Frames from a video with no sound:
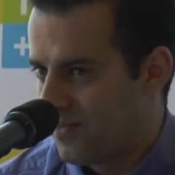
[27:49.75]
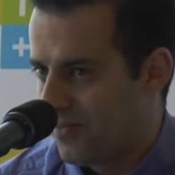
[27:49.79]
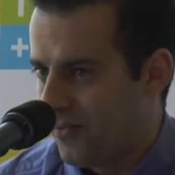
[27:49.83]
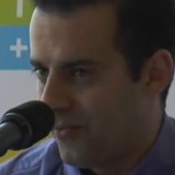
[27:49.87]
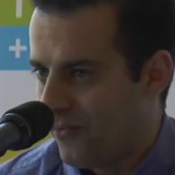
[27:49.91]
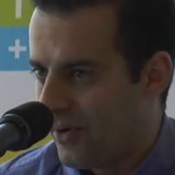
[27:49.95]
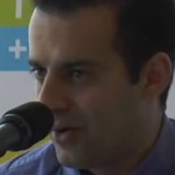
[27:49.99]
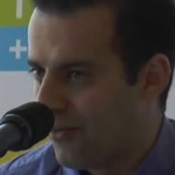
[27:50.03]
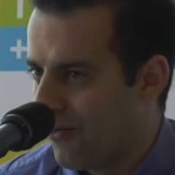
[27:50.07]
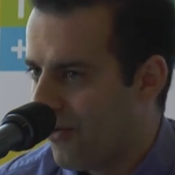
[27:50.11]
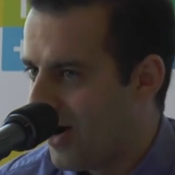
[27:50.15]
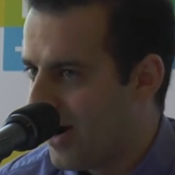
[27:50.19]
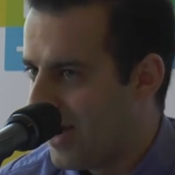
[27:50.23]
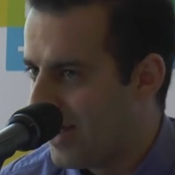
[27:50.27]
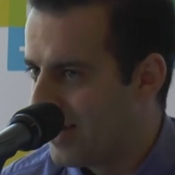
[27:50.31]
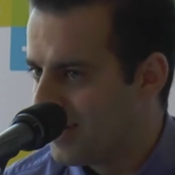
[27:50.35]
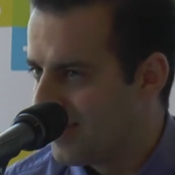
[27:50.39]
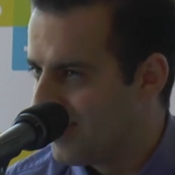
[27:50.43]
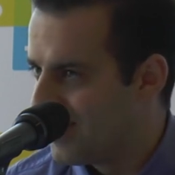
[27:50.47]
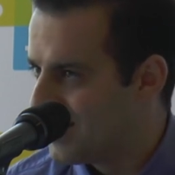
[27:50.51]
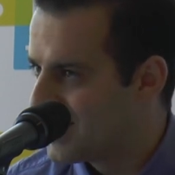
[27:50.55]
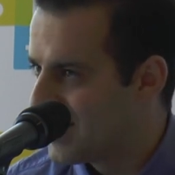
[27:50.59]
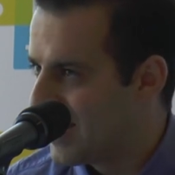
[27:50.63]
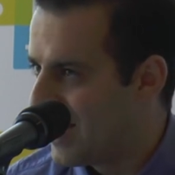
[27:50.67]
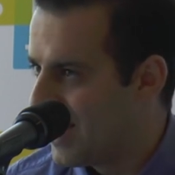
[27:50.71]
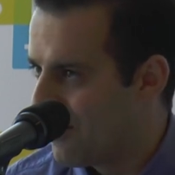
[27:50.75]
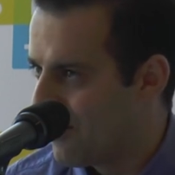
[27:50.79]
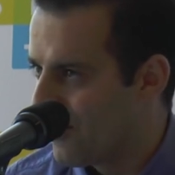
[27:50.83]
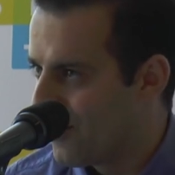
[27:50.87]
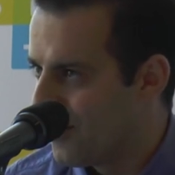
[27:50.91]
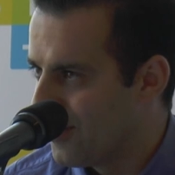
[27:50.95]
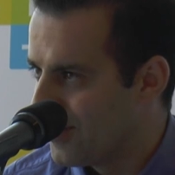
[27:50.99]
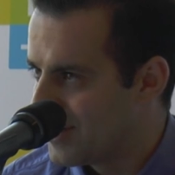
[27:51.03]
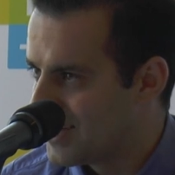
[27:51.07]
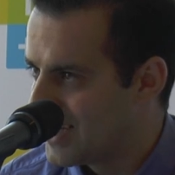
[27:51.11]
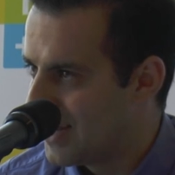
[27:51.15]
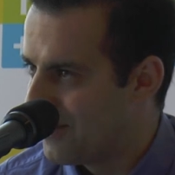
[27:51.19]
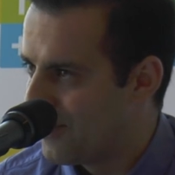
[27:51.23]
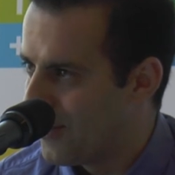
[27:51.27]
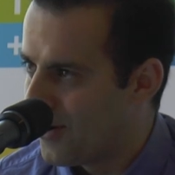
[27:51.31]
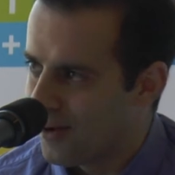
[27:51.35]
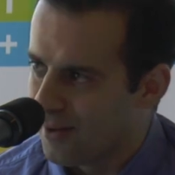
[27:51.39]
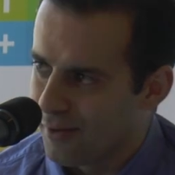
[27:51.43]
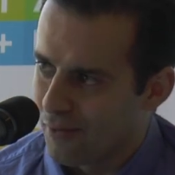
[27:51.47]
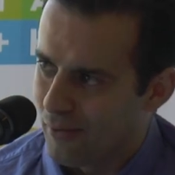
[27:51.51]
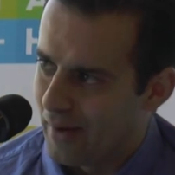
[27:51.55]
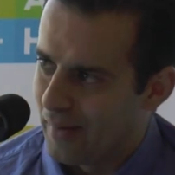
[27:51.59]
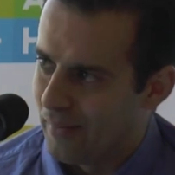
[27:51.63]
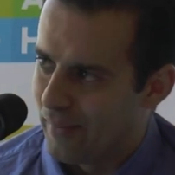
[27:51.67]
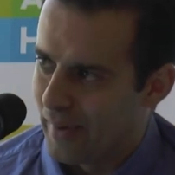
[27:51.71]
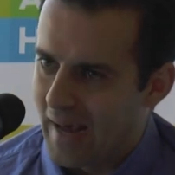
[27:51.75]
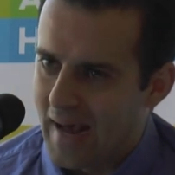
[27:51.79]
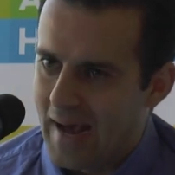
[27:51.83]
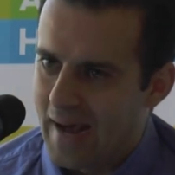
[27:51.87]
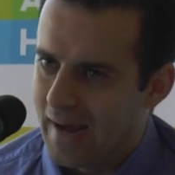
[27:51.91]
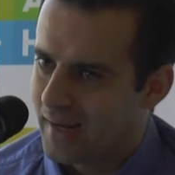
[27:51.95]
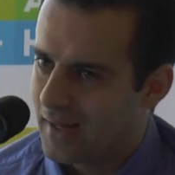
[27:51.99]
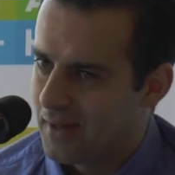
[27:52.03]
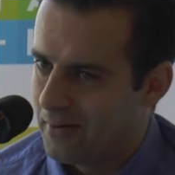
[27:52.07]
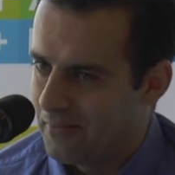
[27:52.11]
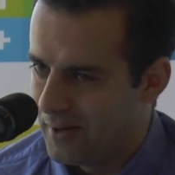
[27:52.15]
rewind the tape, roll the tape all the way back.